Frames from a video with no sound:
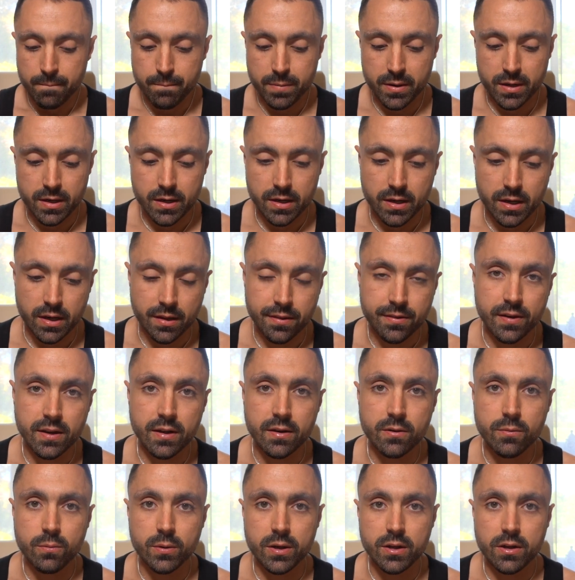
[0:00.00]
But I
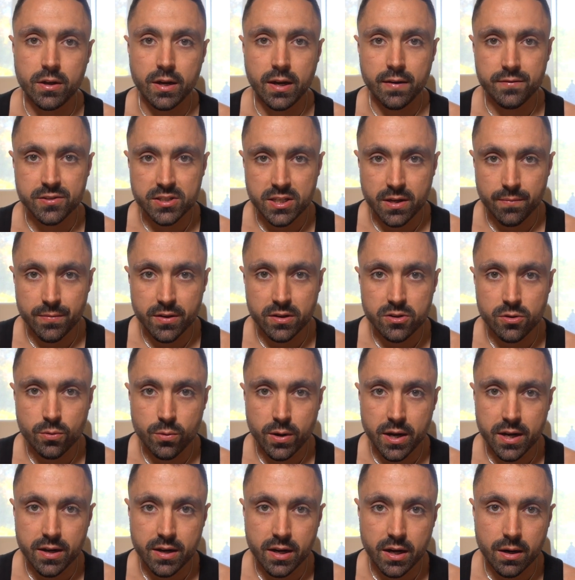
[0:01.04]
think when you have something to
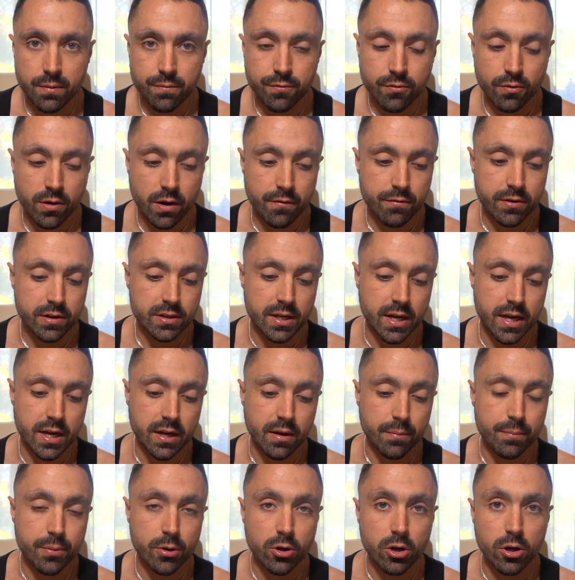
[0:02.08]
wake up for every
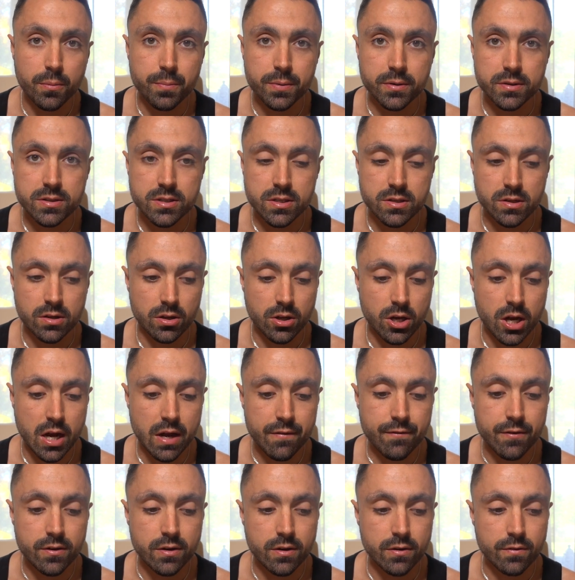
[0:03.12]
day, a purpose in your
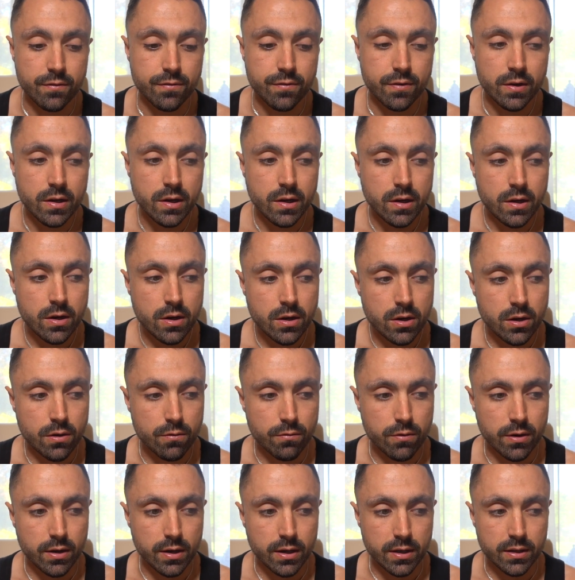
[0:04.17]
life, and you've
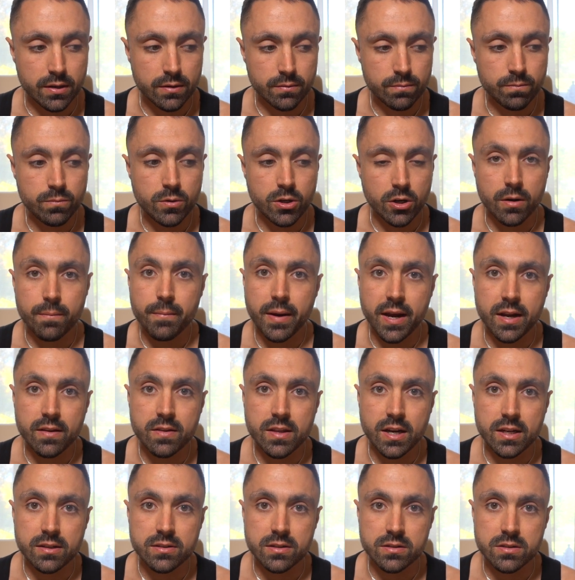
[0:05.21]
you really got to
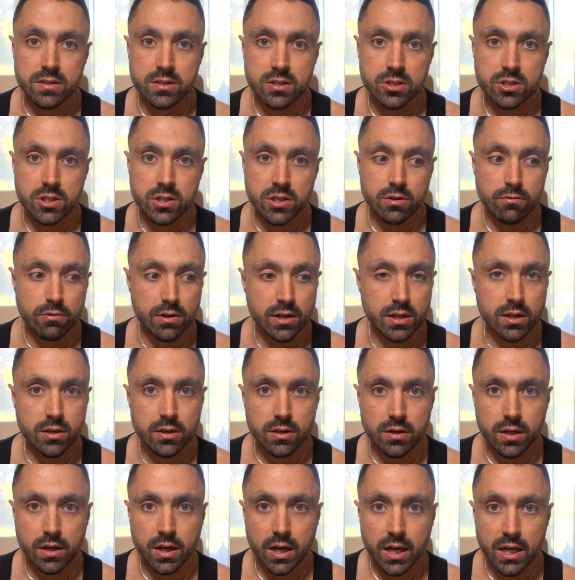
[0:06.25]
make that decision. You really
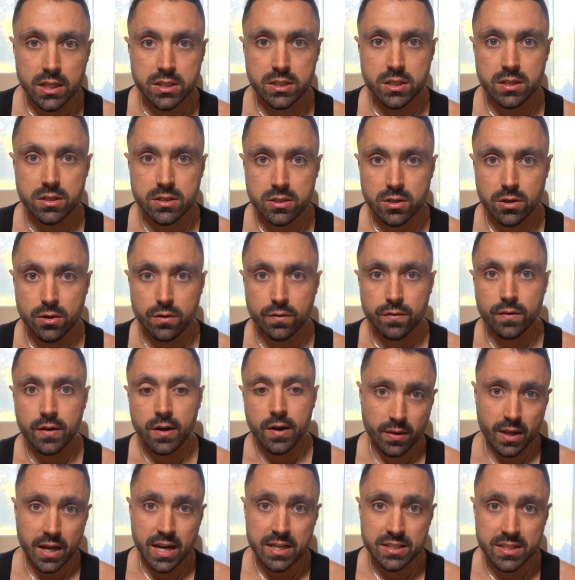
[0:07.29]
got to ask yourself
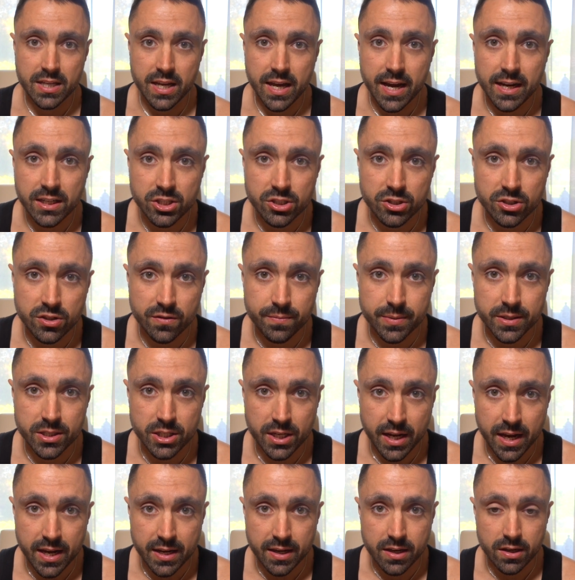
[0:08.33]
Has the actions you've been
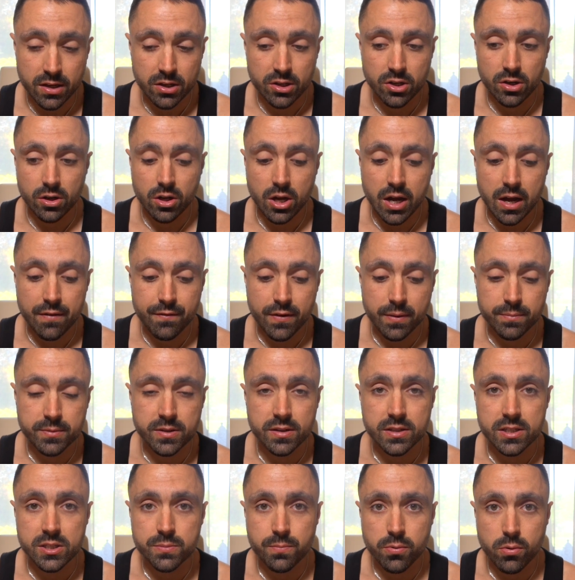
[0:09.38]
taking in your life up
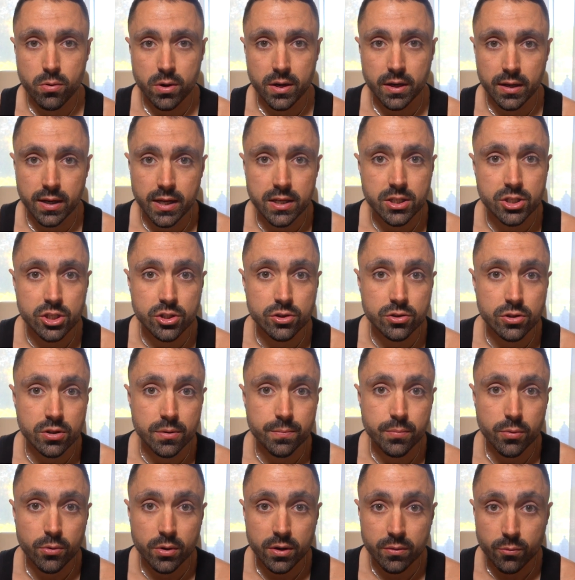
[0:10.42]
to this point led you to the
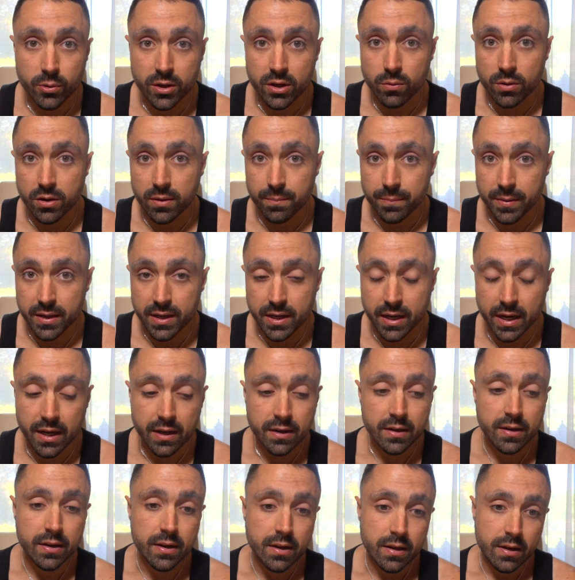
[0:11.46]
point where you want to be
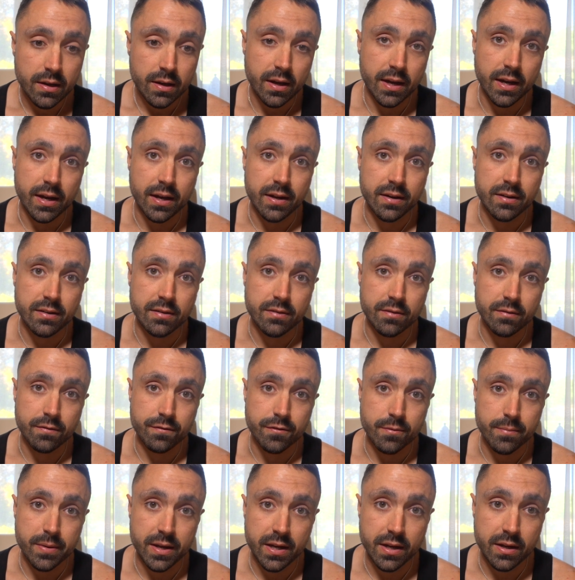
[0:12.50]
at? And
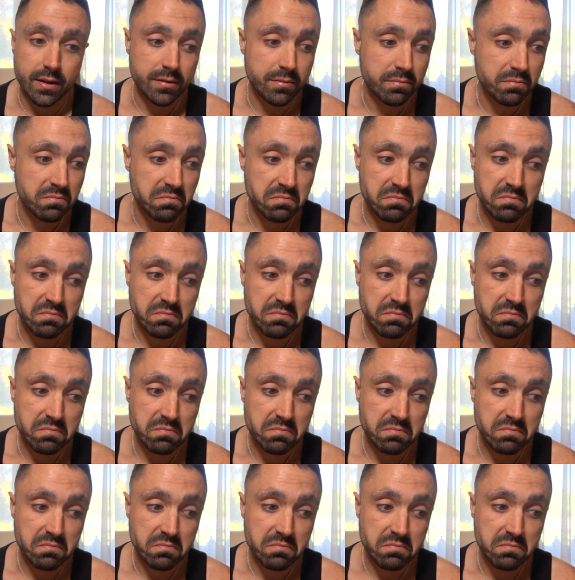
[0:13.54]
for me,